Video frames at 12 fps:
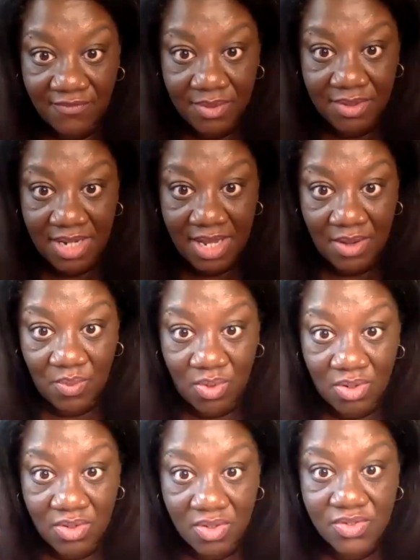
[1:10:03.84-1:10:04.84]

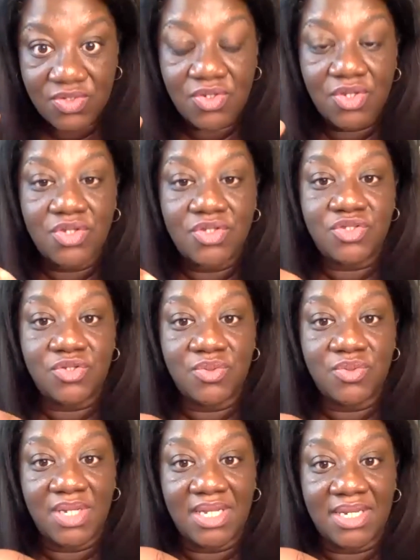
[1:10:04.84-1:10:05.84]
networks,
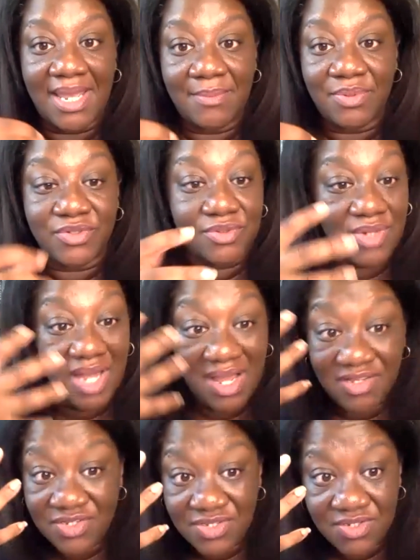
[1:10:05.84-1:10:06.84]
to enable do
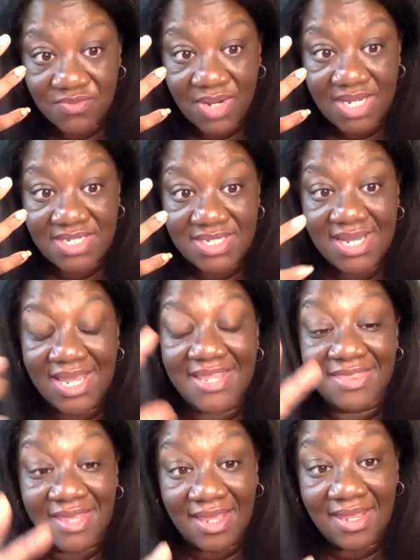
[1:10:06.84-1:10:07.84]
consciousness raising, and
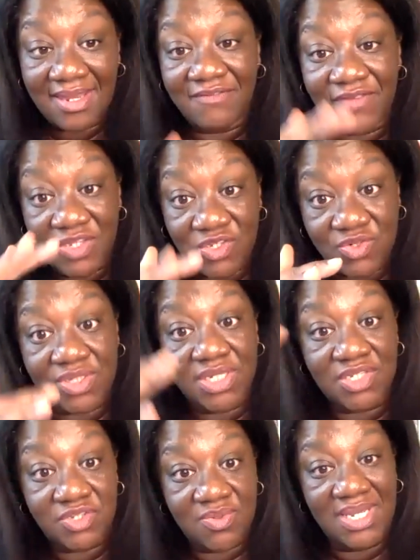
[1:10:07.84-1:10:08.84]
then eventually
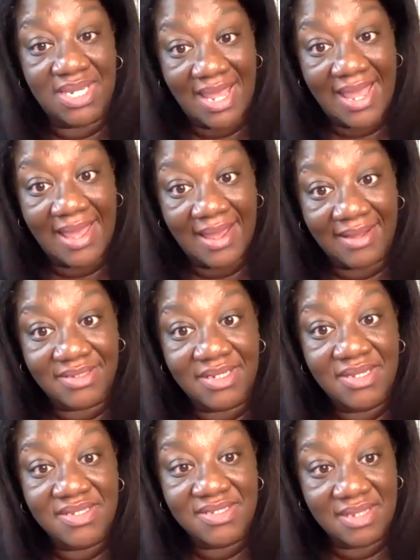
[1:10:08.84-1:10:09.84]
to enact
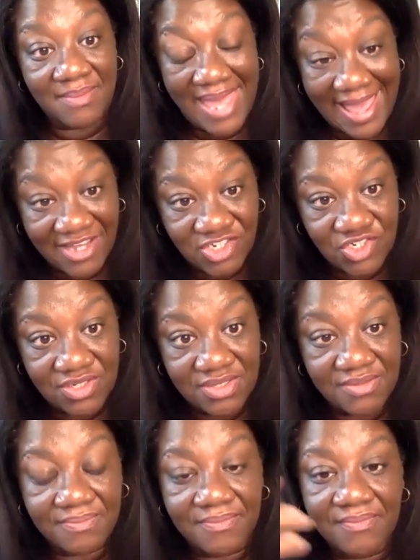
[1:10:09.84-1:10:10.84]
some
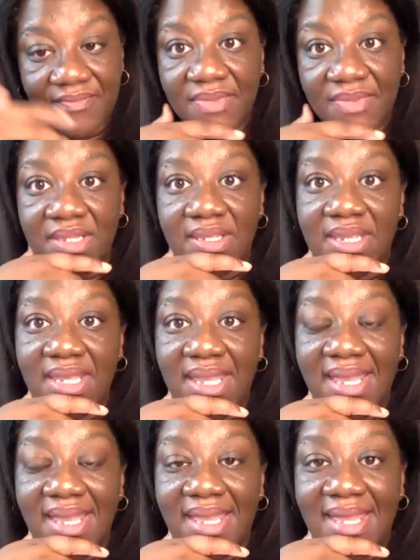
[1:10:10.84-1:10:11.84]
action.
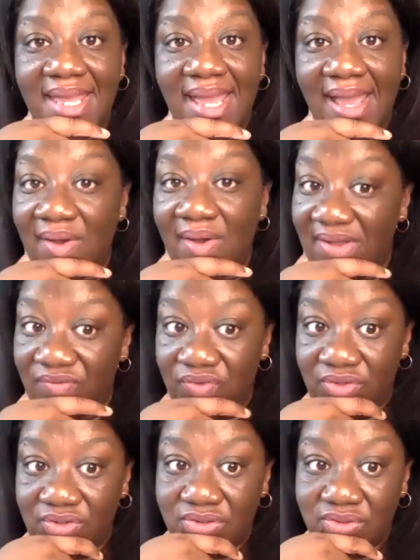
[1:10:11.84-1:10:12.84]

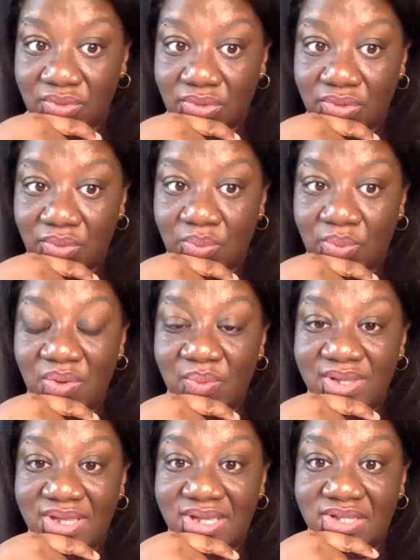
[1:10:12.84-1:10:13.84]
However, what
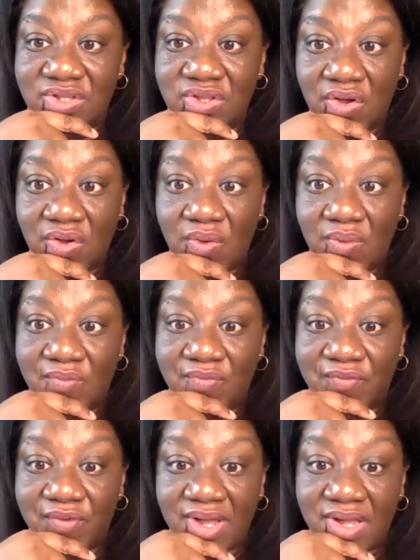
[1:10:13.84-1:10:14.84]
we know
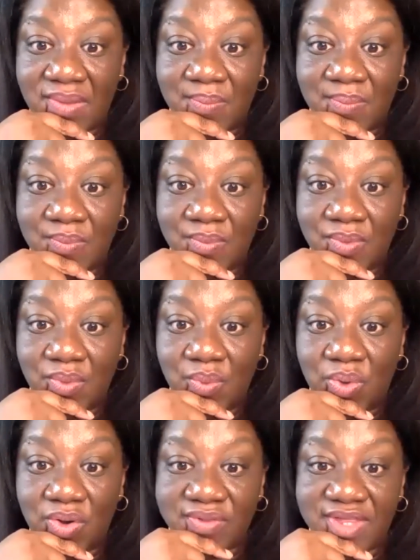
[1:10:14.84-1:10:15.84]
from
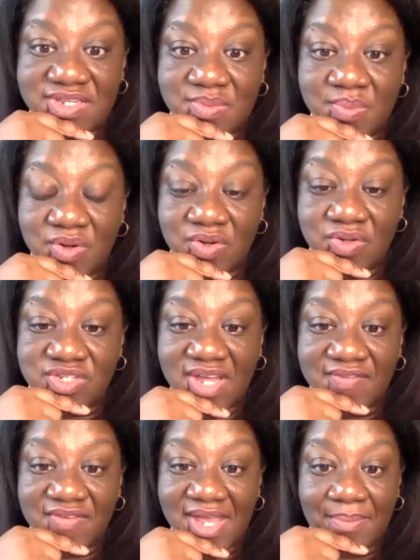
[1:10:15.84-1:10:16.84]
work that has emerged out
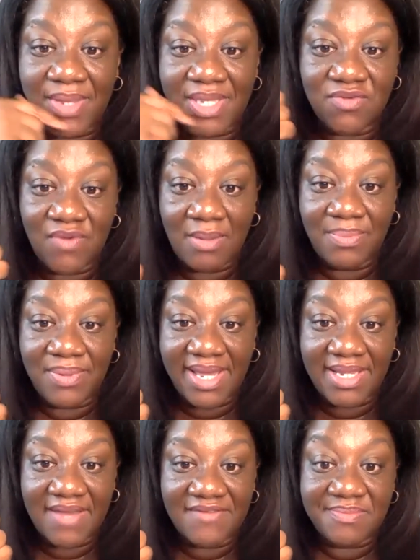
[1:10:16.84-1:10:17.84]
of campaigns around Black
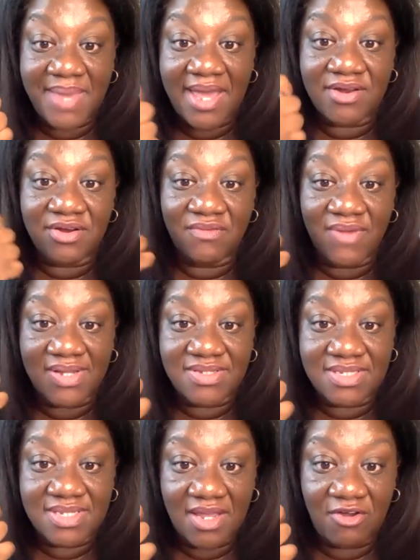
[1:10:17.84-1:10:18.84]
Lives Matter, around
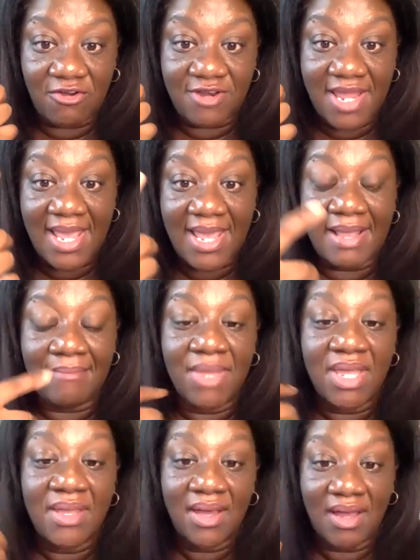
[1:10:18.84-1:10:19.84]
Say Her Name,
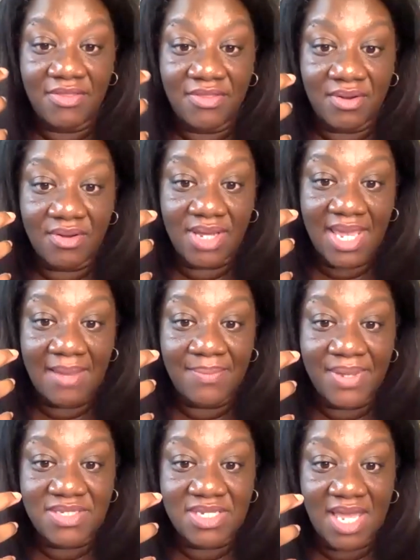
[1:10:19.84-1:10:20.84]
other
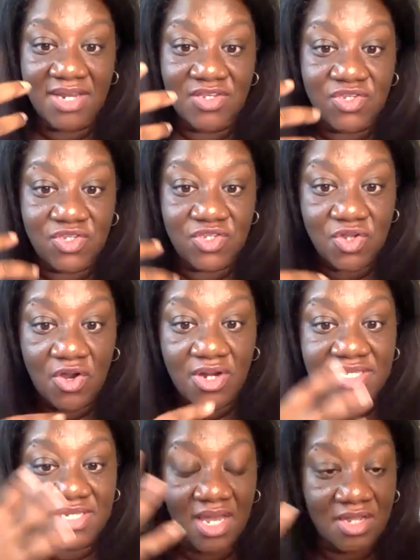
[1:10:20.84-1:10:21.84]
campaigns that kind of start
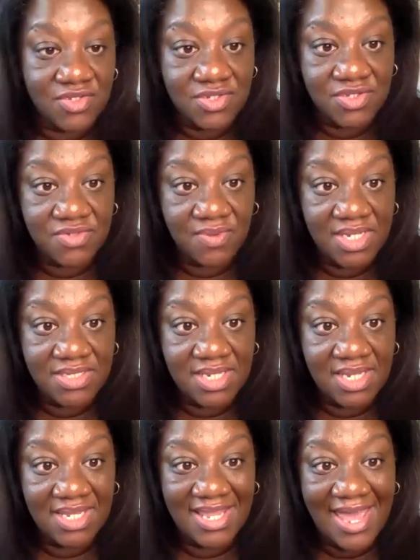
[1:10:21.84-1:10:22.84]
as consciousness
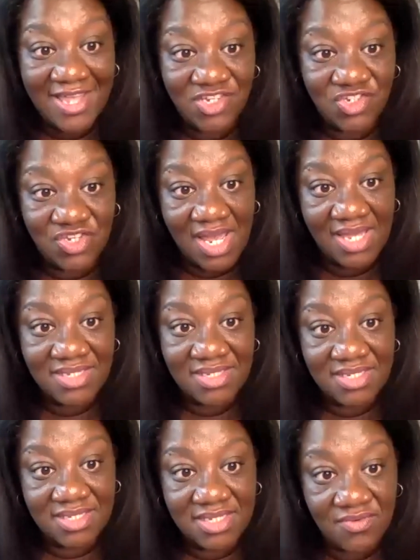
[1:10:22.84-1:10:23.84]
raising and hashtags, et
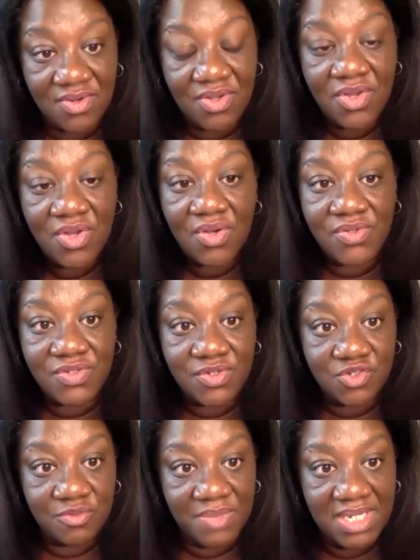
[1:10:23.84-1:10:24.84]
cetera, on
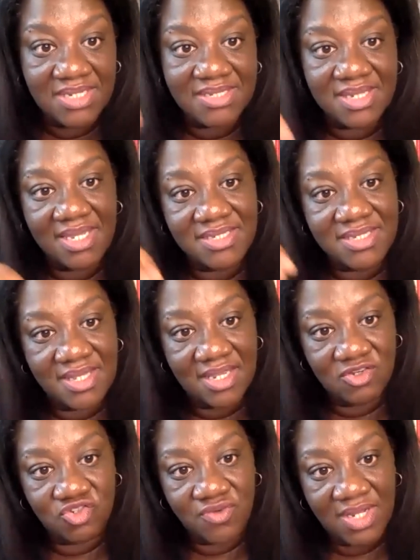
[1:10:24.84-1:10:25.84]
social media sites and then are
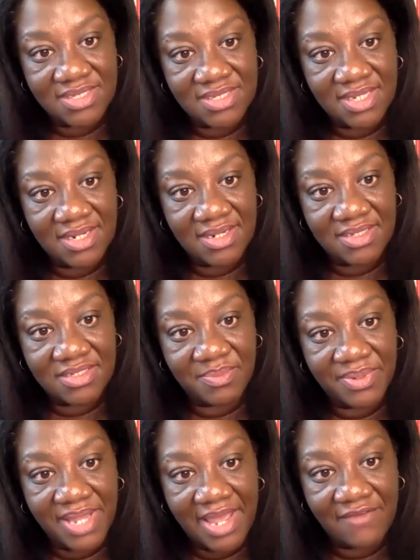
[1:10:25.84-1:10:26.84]
translated into
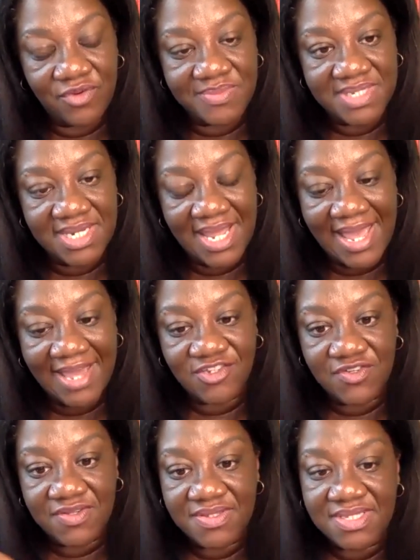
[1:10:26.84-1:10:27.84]
platforms and
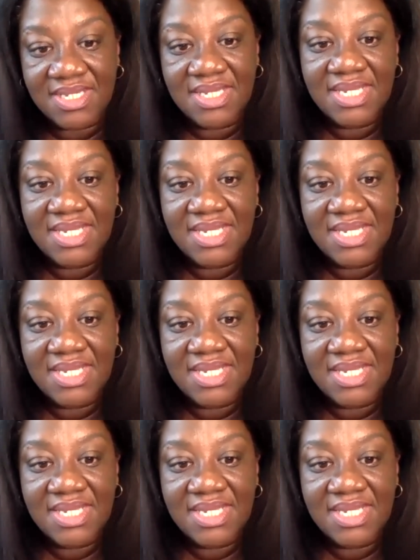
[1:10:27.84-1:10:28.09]
actions,